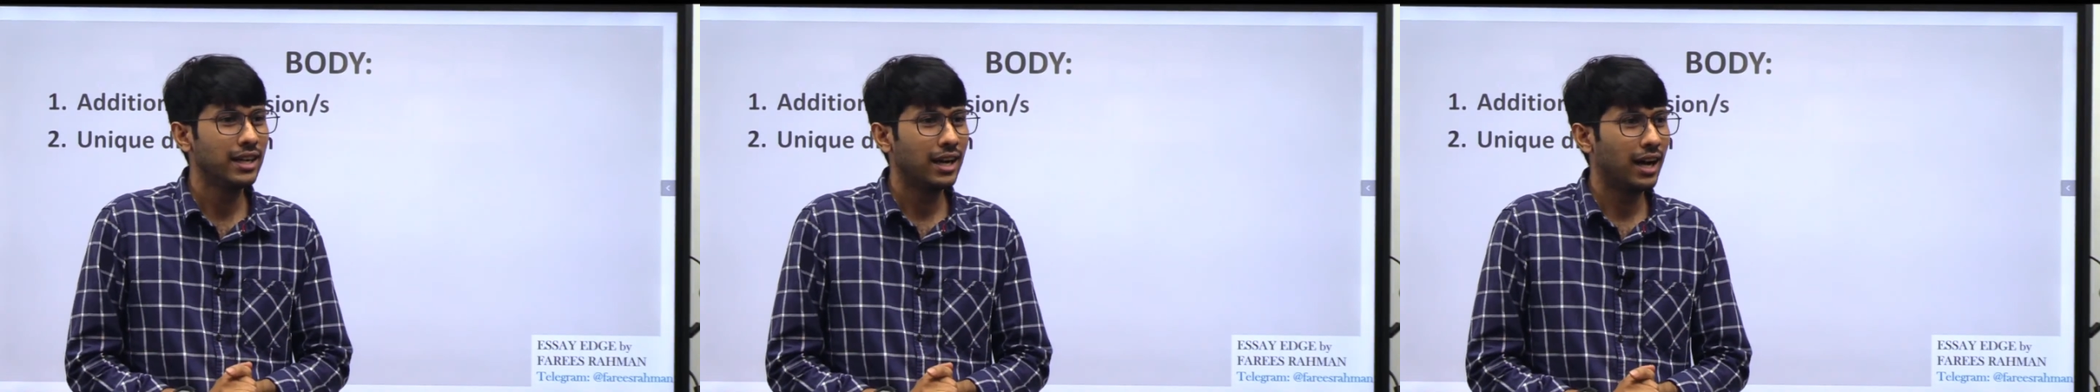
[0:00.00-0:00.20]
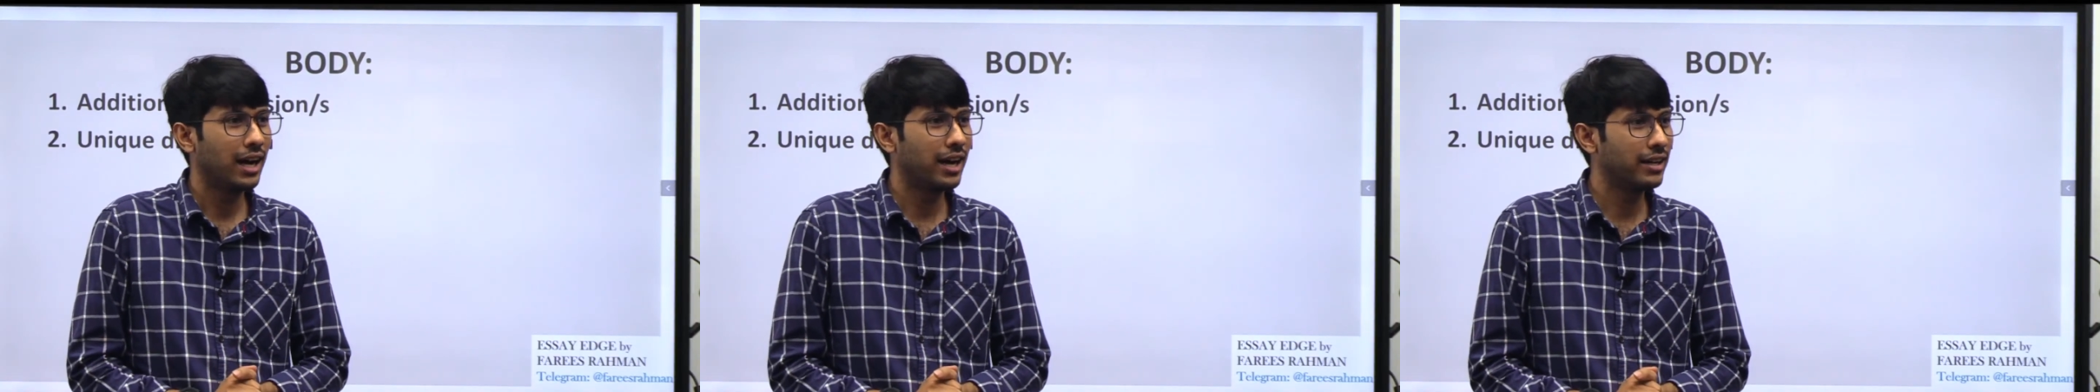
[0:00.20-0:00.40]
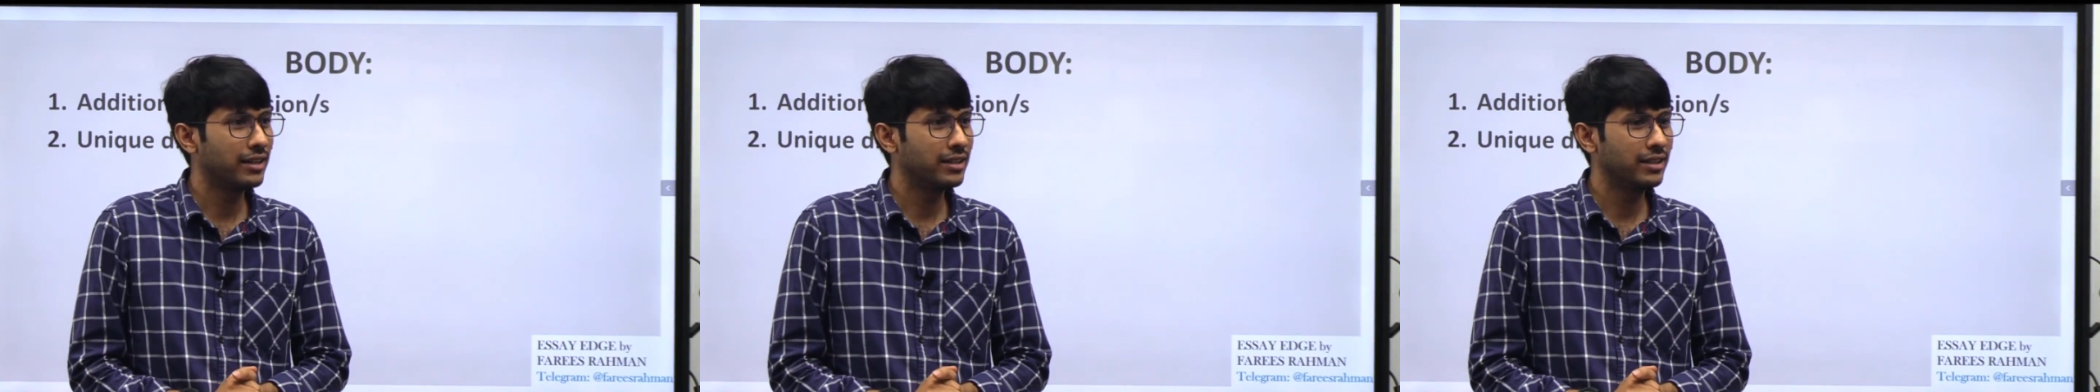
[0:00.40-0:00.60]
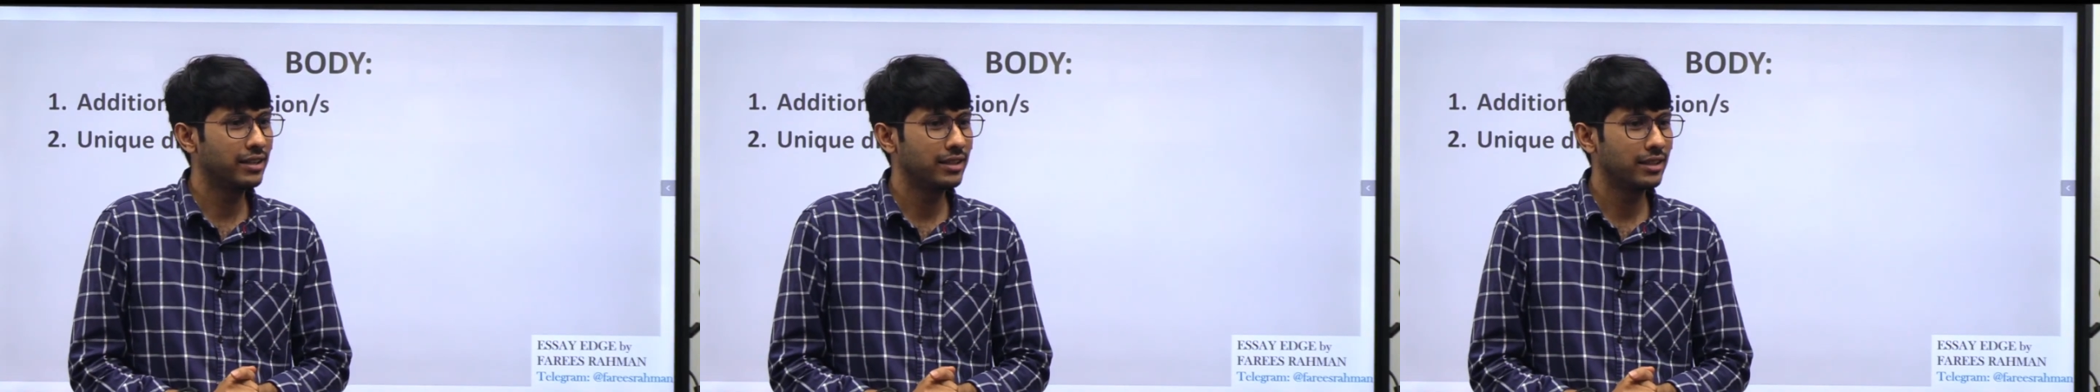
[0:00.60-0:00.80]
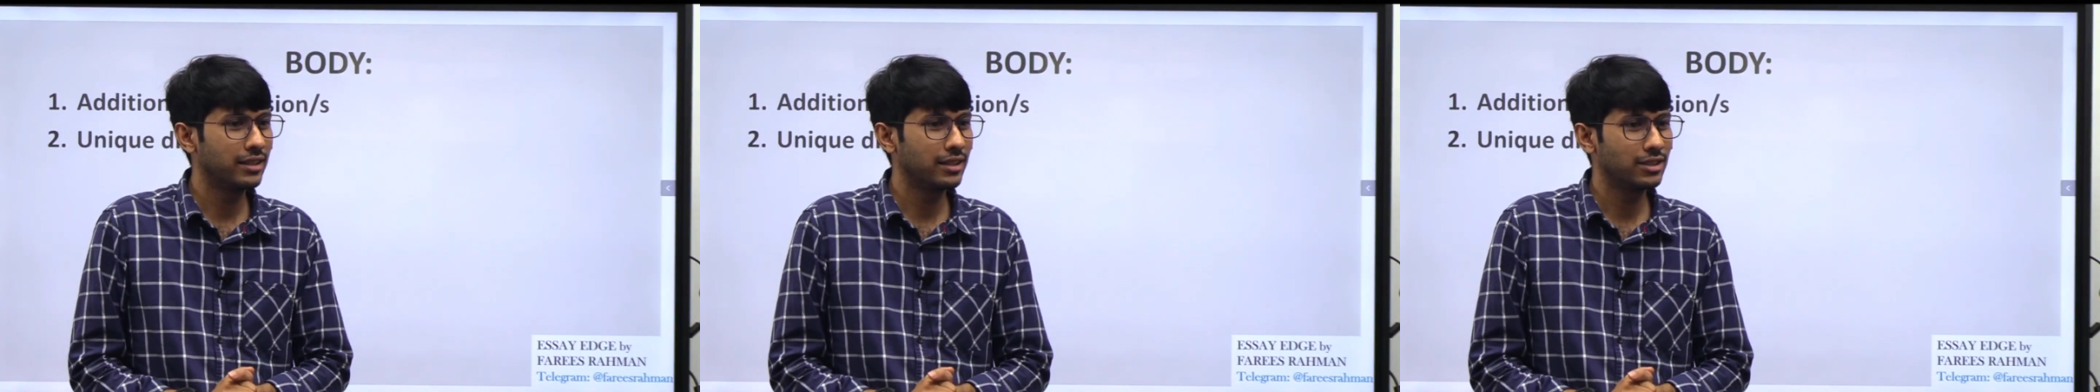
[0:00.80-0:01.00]
hard
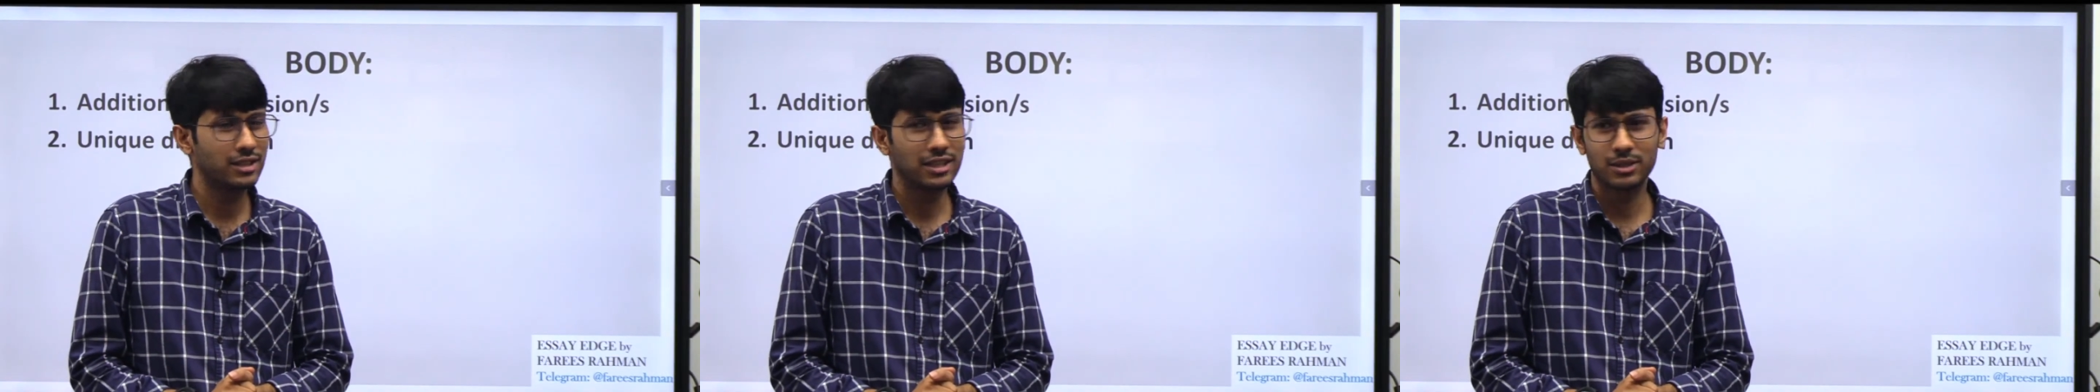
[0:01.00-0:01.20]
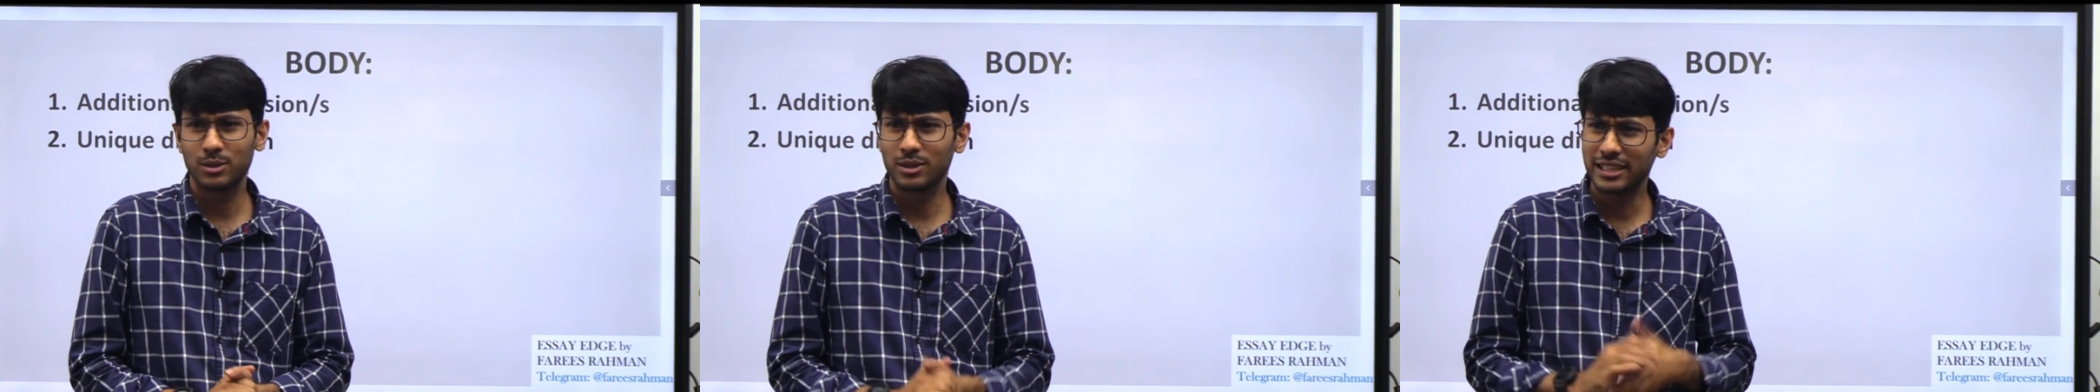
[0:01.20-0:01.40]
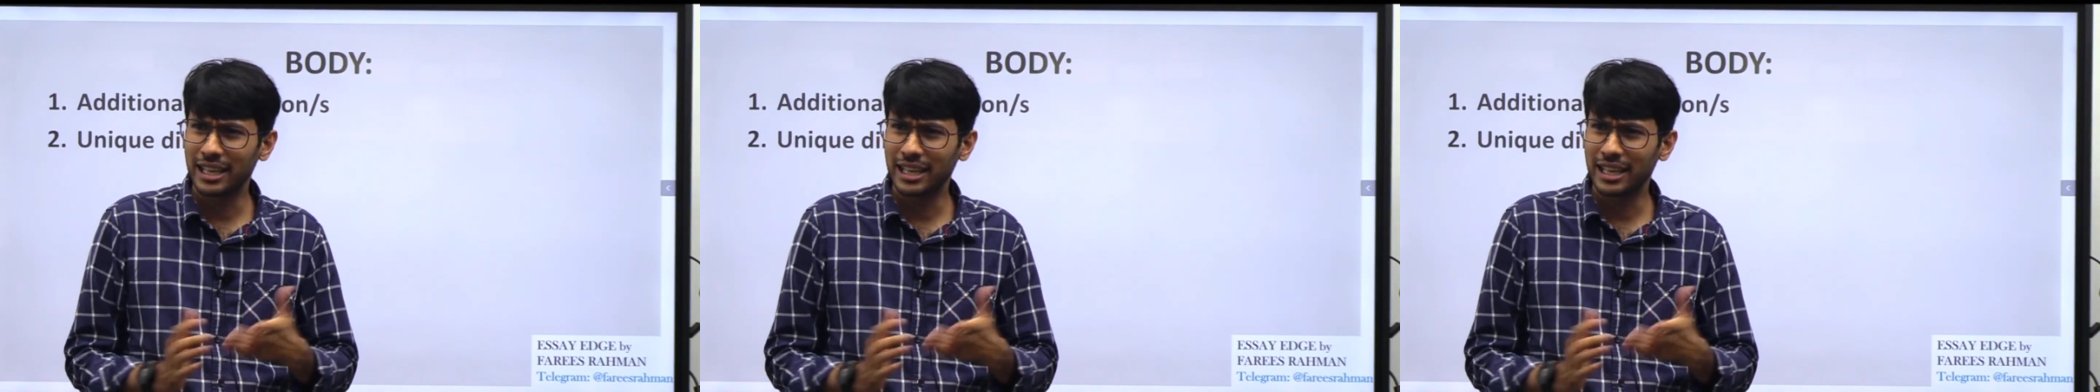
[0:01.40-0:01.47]
and strict rule.